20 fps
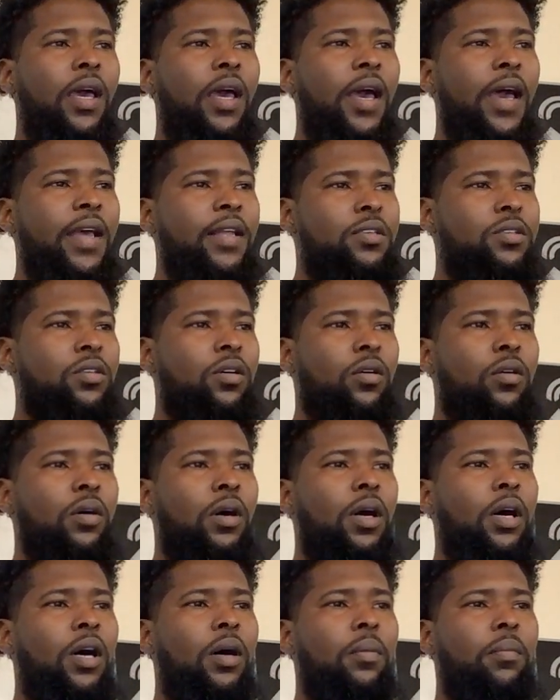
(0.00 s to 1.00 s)
And
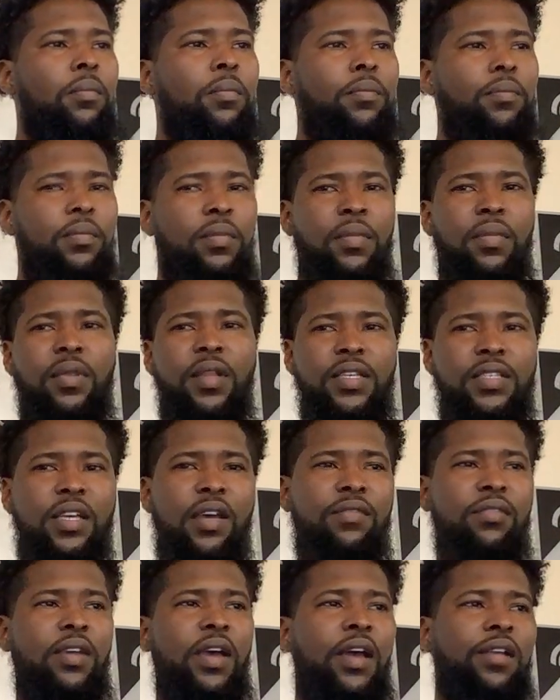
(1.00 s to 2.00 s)
so that's
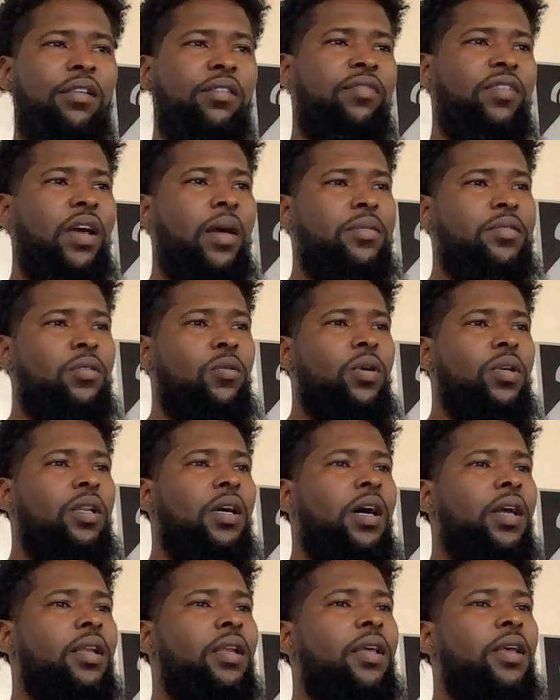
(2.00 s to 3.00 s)
after you add your flaps and
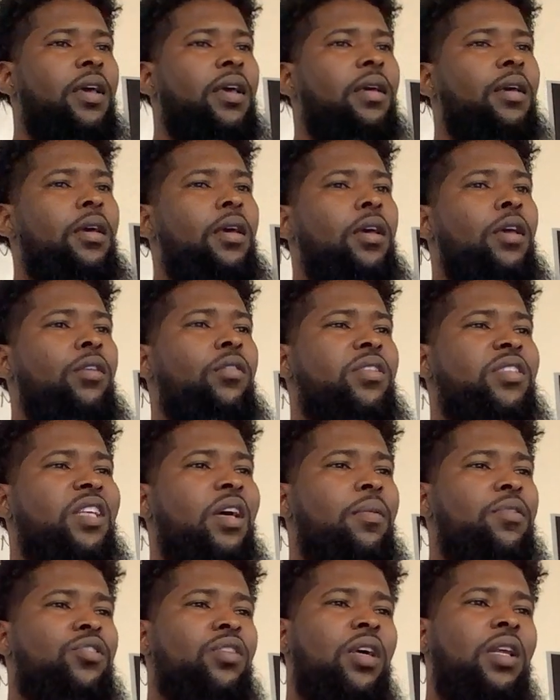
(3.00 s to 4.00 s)
whatnot. You
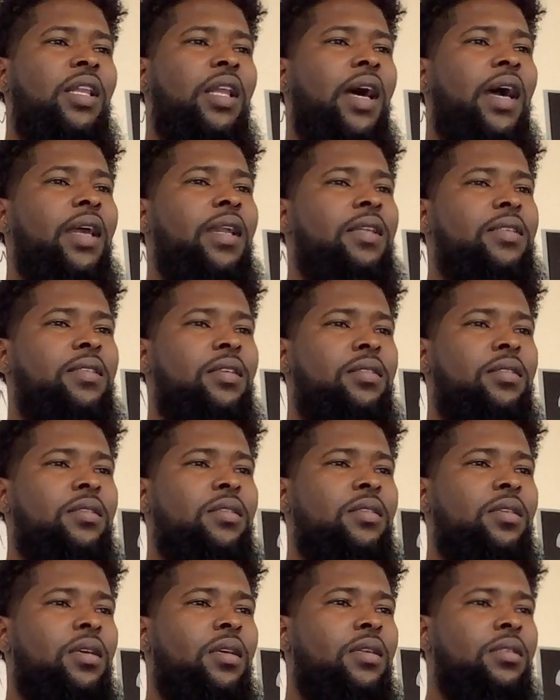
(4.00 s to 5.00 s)
establish your glide at
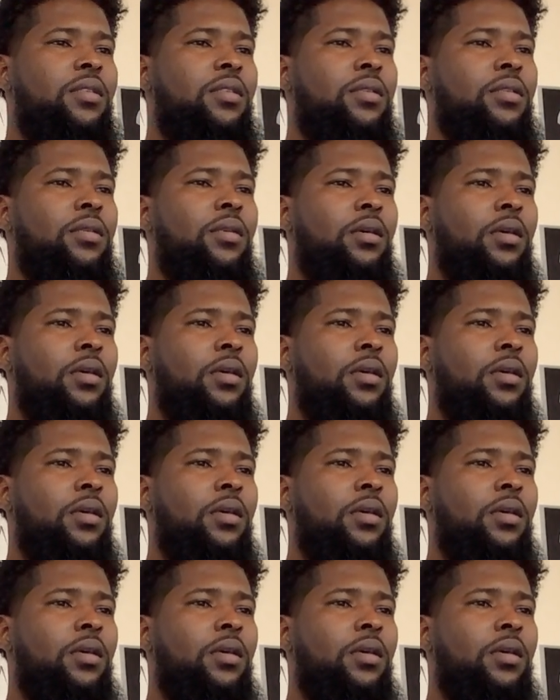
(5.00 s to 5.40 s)
66,